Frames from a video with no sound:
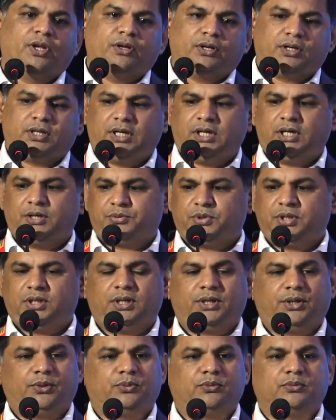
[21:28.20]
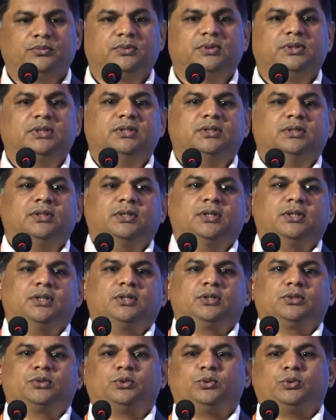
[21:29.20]
kind of scenario.
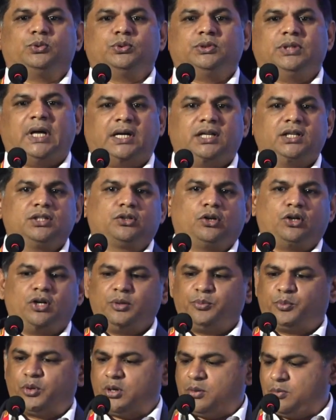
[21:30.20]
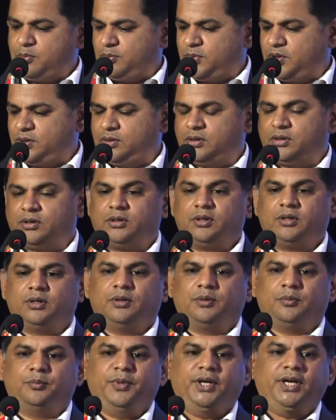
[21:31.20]
So that is all from
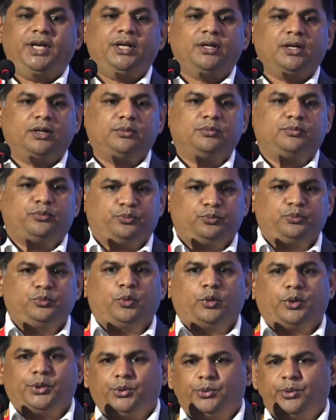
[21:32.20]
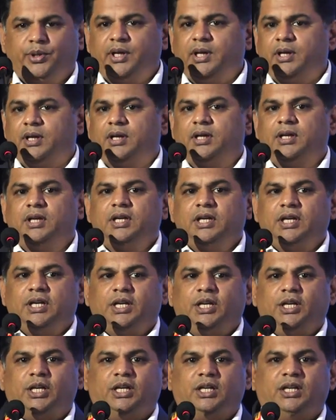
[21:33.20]
me for today.
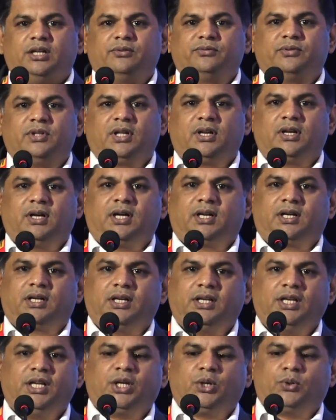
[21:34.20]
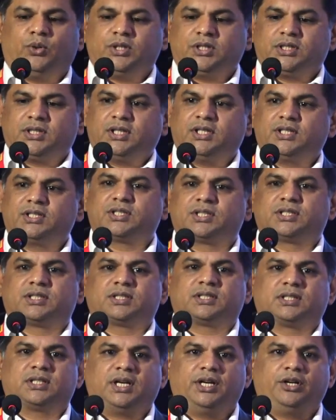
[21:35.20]
If there are any
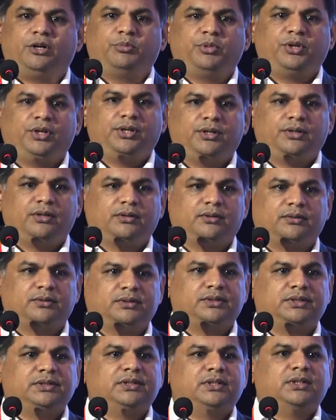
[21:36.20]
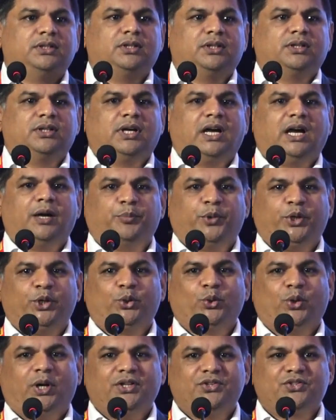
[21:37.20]
questions, I would be happy
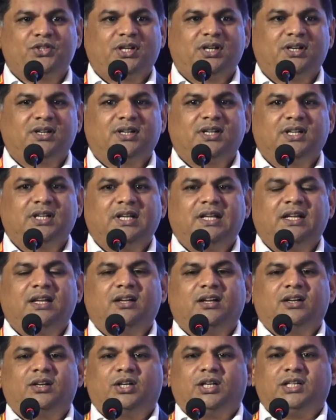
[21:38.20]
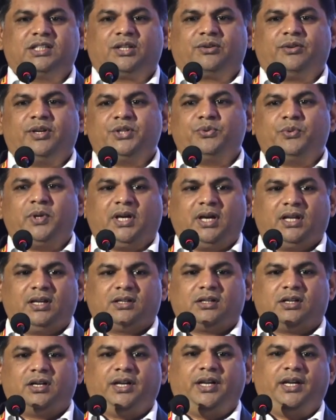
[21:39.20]
to answer. Otherwise, we can
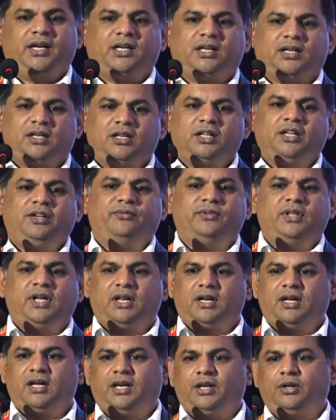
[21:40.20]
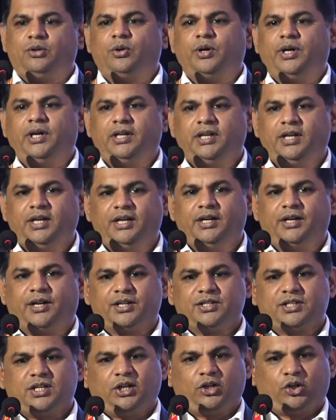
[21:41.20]
connect. If there are any
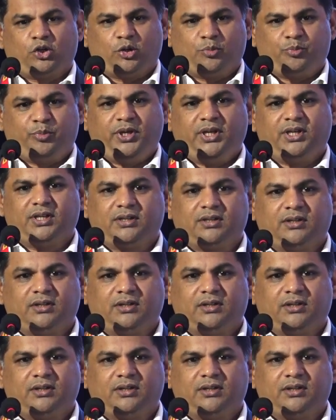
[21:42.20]
interesting topic,